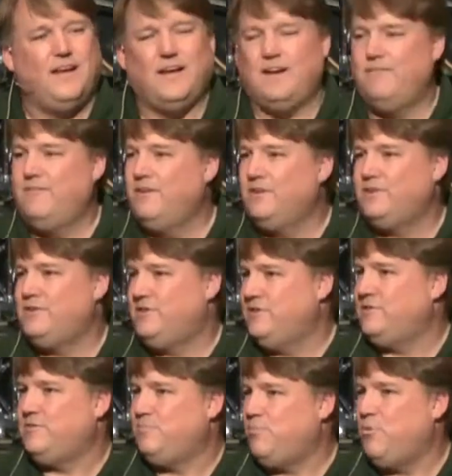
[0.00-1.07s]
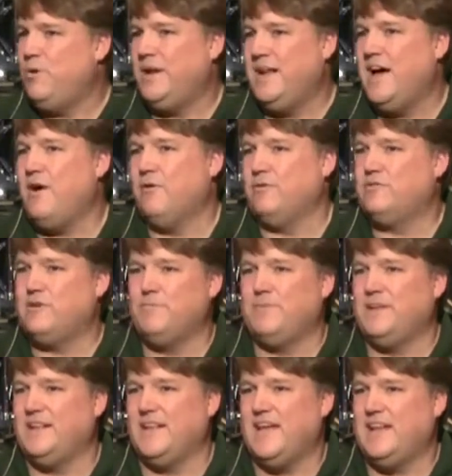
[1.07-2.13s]
I want to just point out
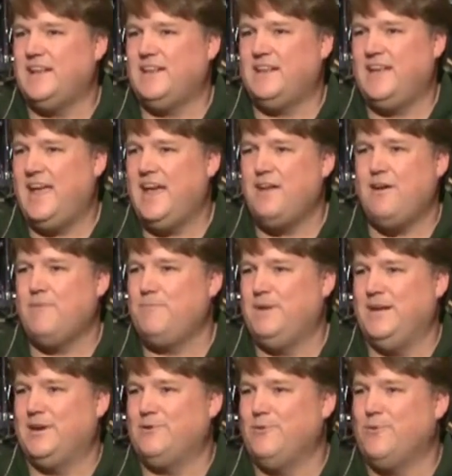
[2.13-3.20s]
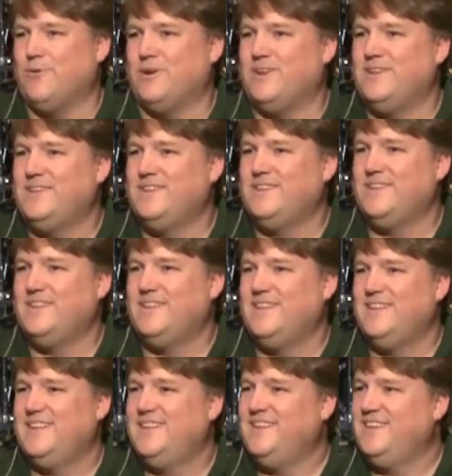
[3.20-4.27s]
something that cannot be ignored.
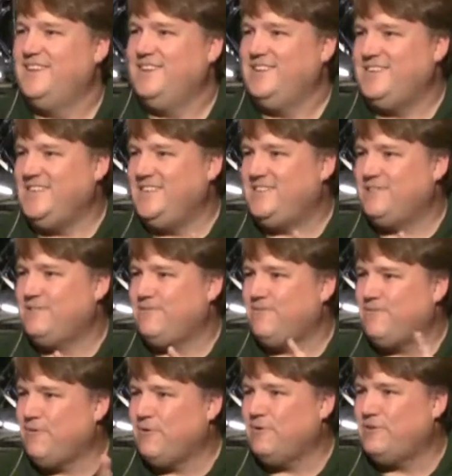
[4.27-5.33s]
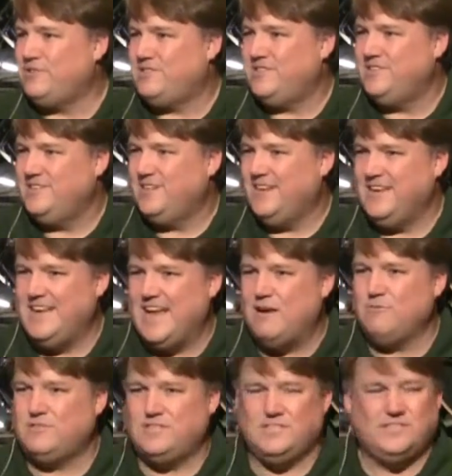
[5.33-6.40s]
Jesus first
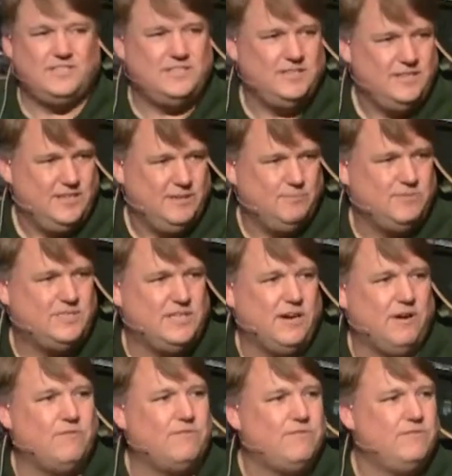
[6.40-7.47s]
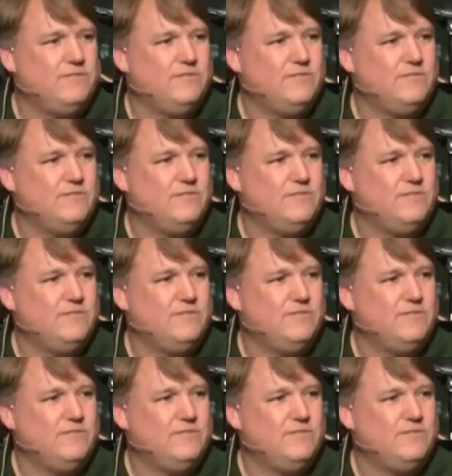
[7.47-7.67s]
announces himself